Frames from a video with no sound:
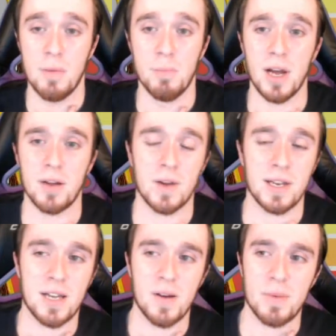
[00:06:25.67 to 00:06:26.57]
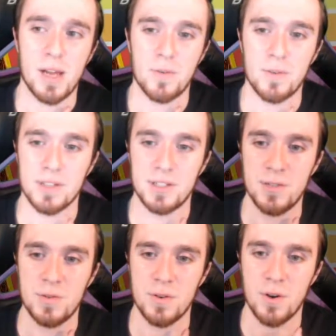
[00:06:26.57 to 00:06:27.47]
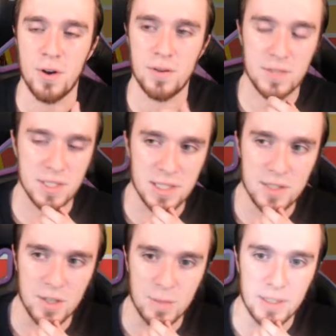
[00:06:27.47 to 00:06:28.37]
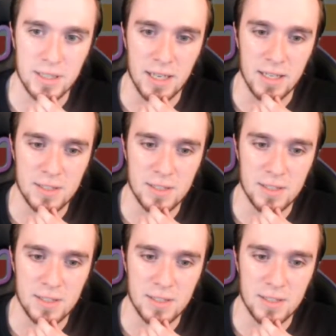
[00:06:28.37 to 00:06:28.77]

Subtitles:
But right now, I'm not really too concerned about that.